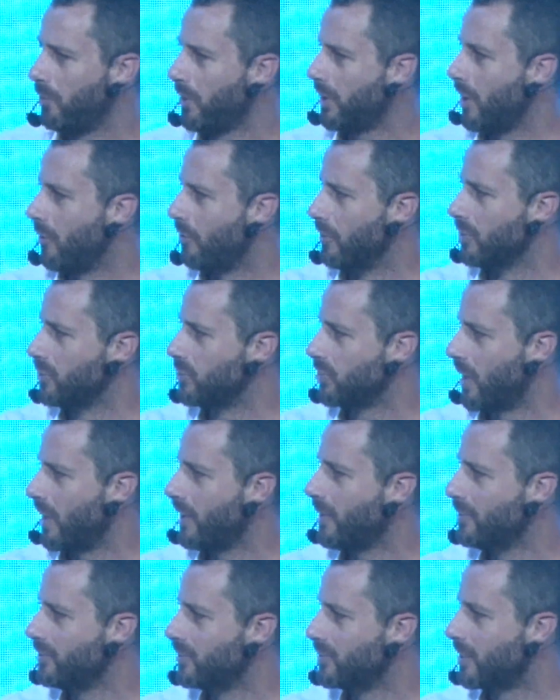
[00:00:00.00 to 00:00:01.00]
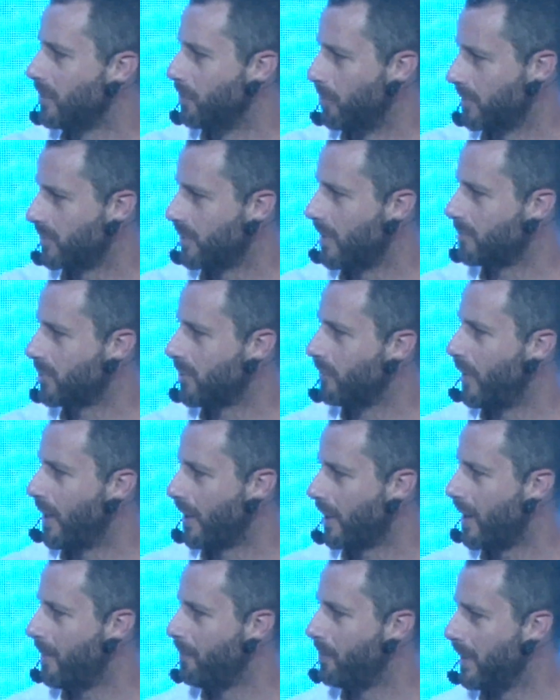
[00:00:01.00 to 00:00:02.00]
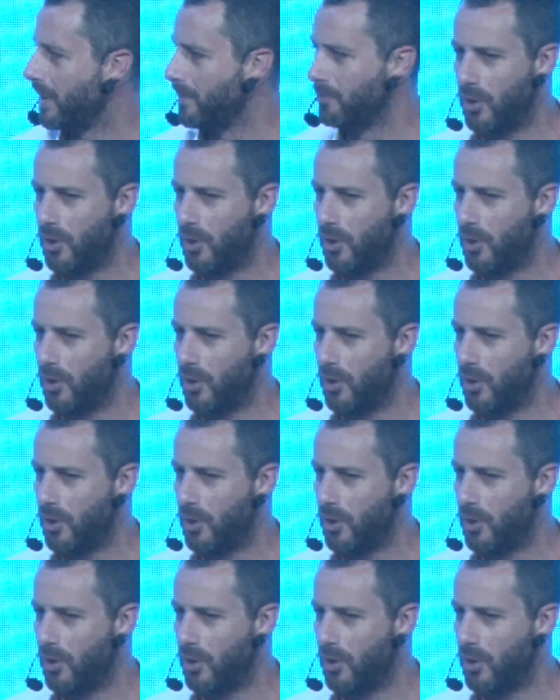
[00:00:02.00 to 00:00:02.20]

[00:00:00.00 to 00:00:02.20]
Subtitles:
we go and change the perception of our company